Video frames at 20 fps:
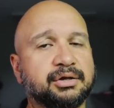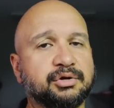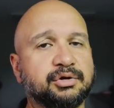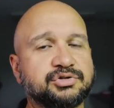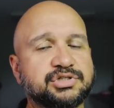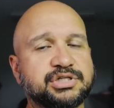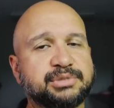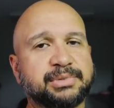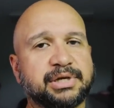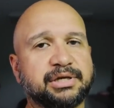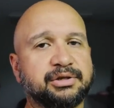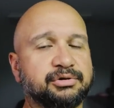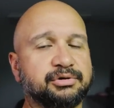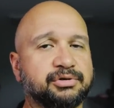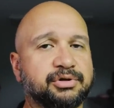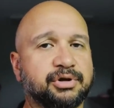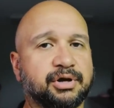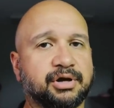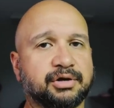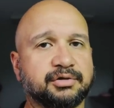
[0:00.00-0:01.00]
Go see my
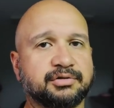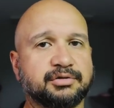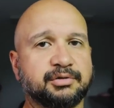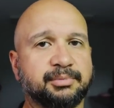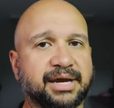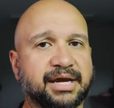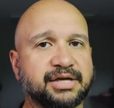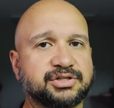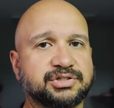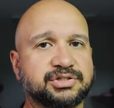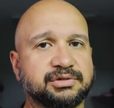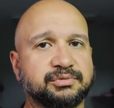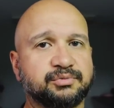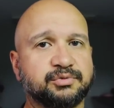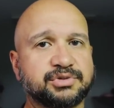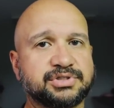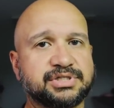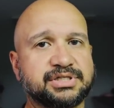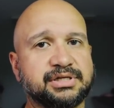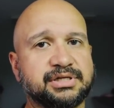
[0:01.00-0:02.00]
little dog, Sebastian.
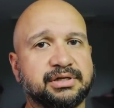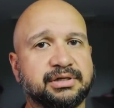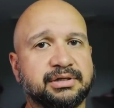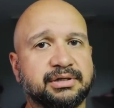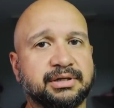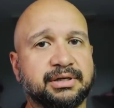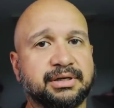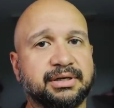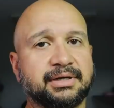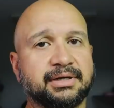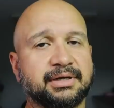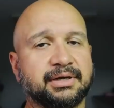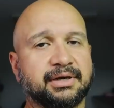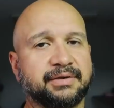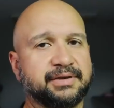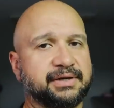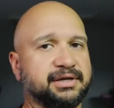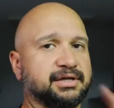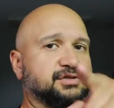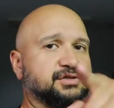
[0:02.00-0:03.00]
We'll see you
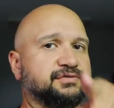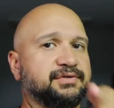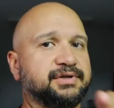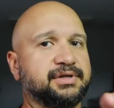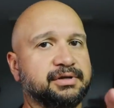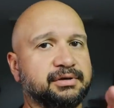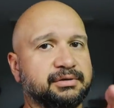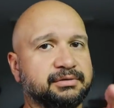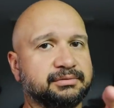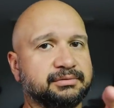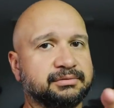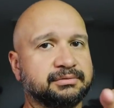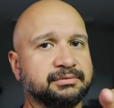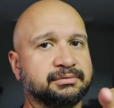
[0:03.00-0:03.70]
on the next video.